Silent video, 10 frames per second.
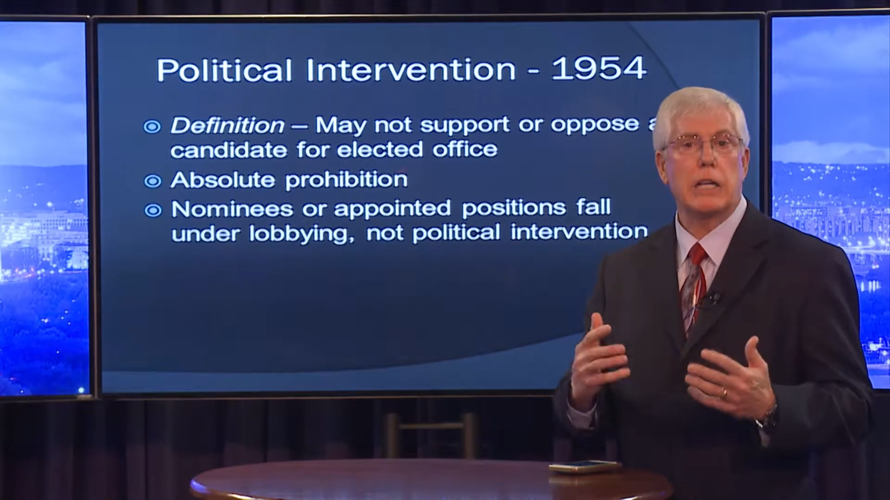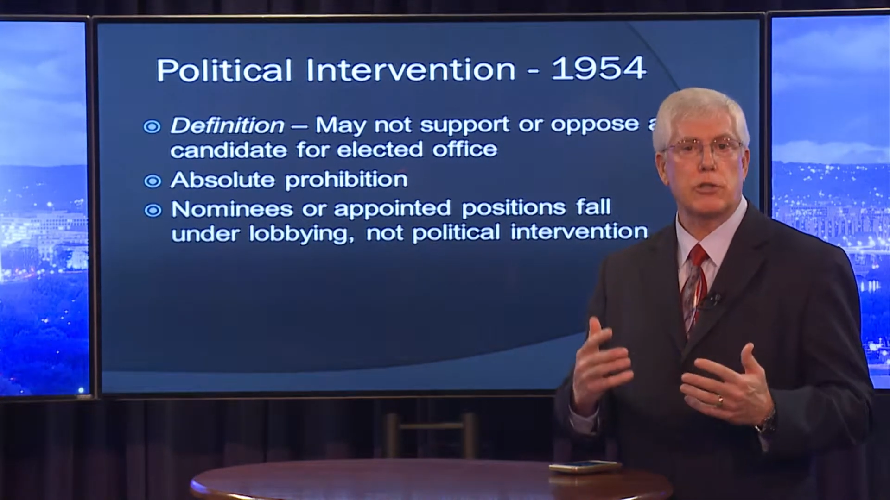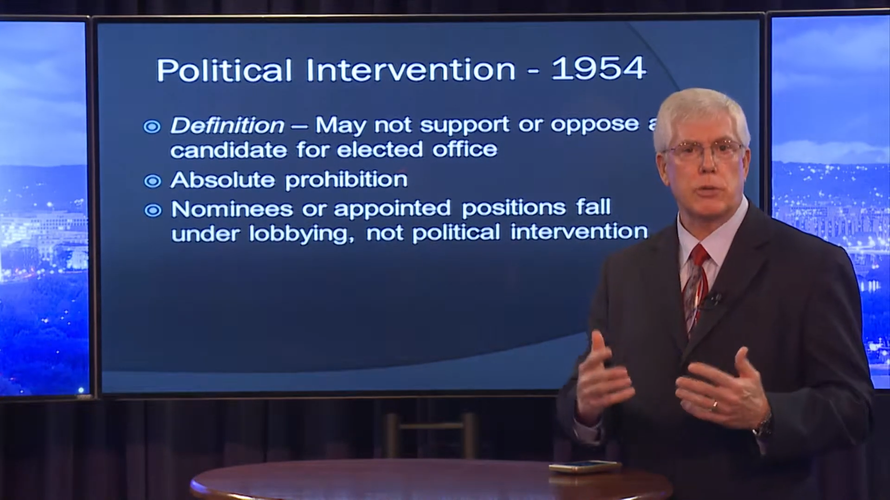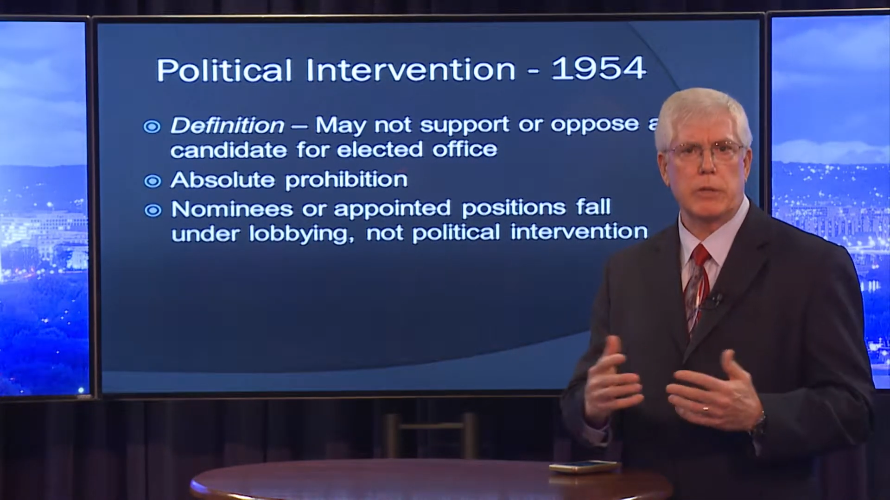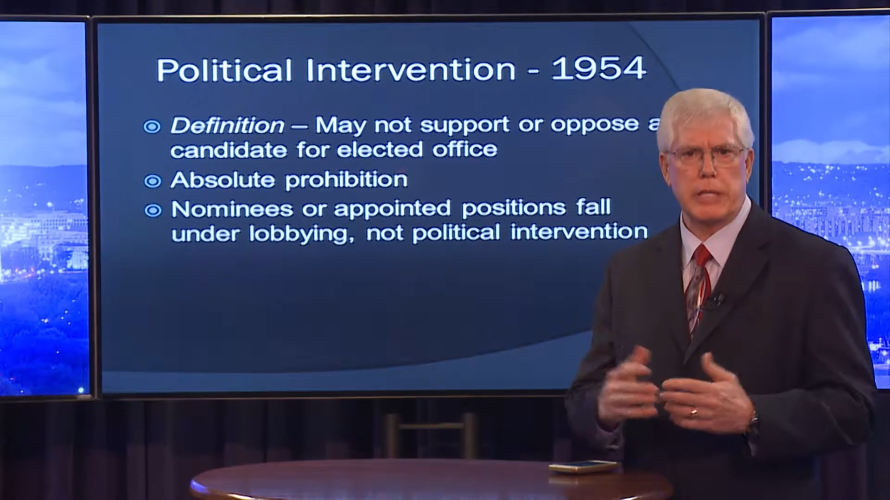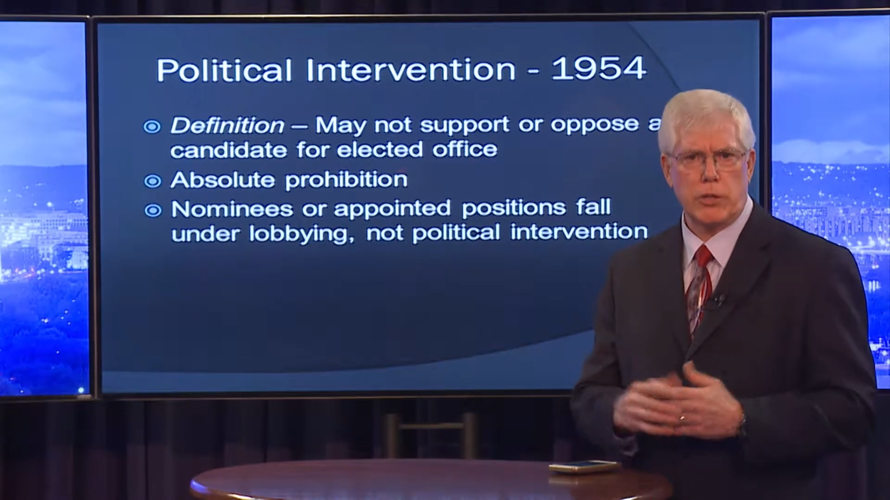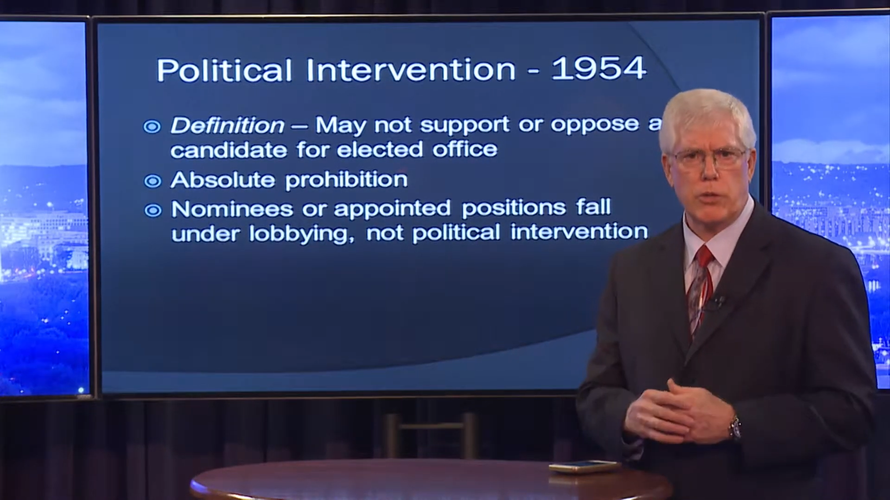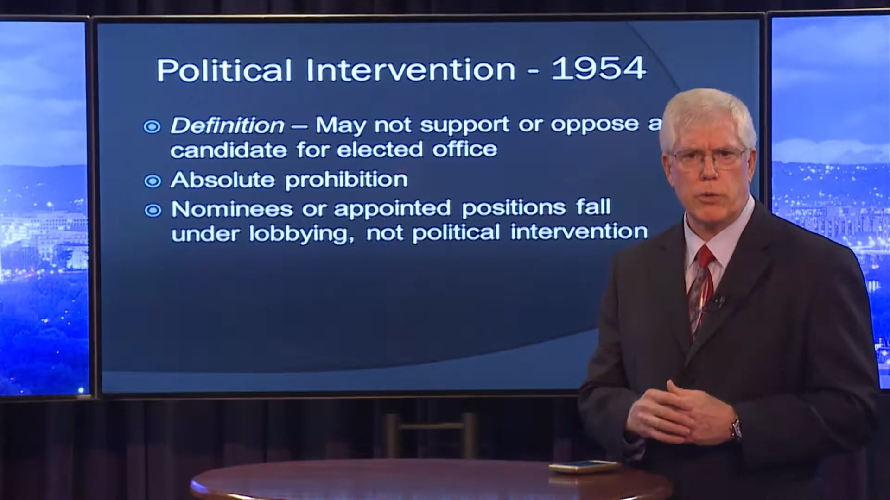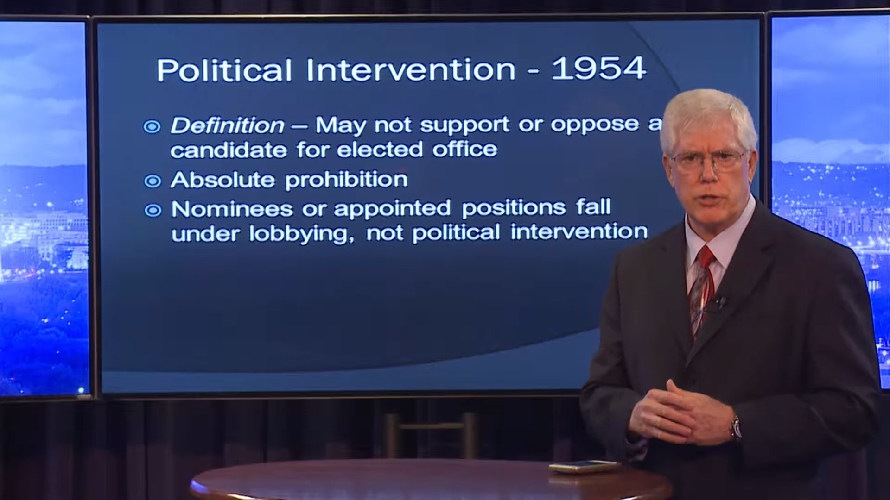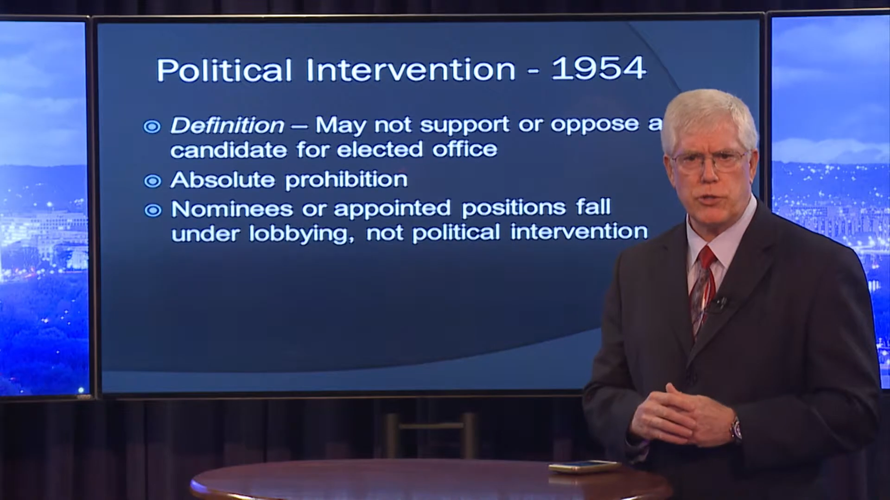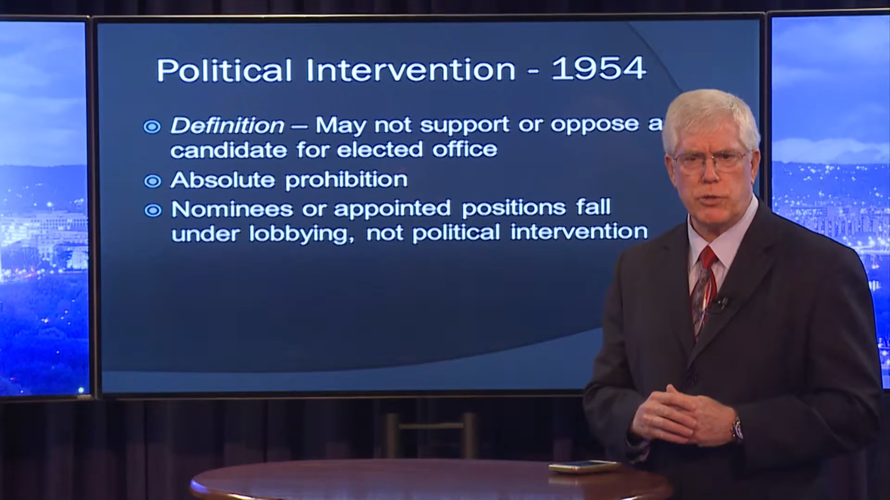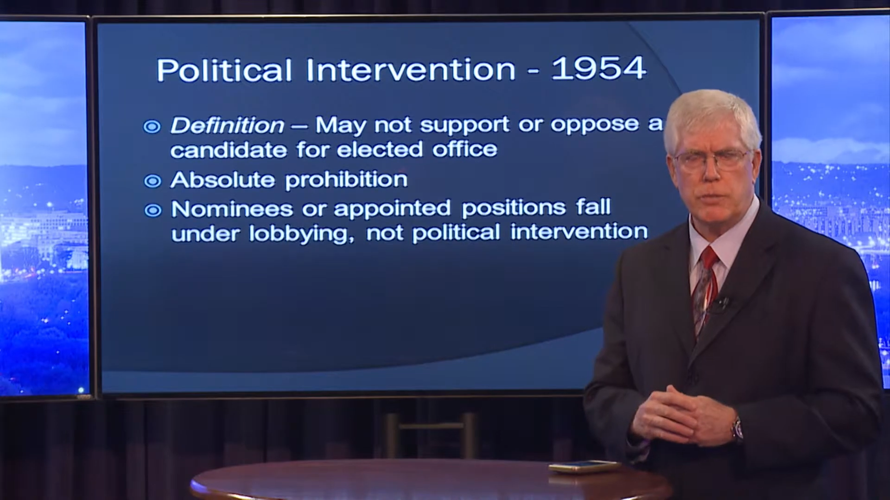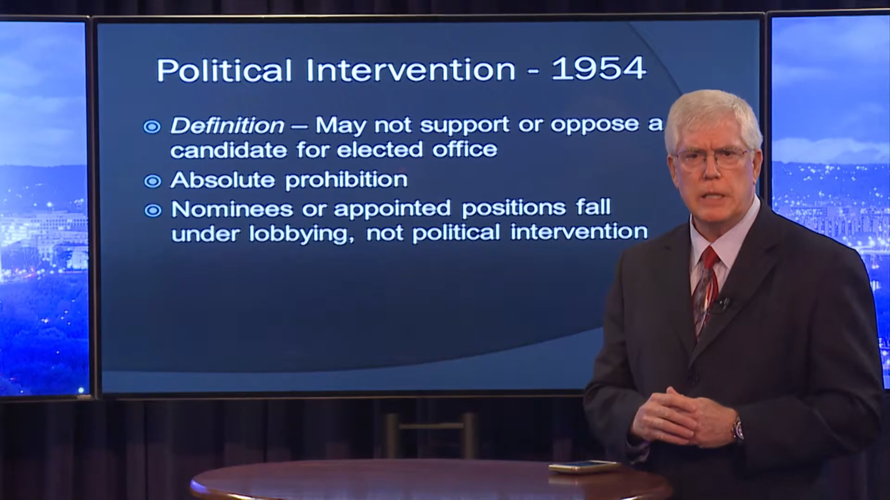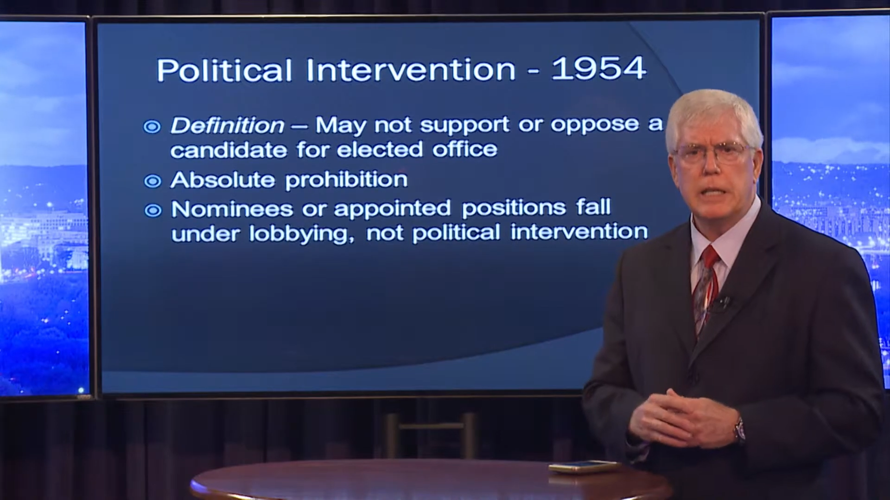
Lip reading: certainly encourage you,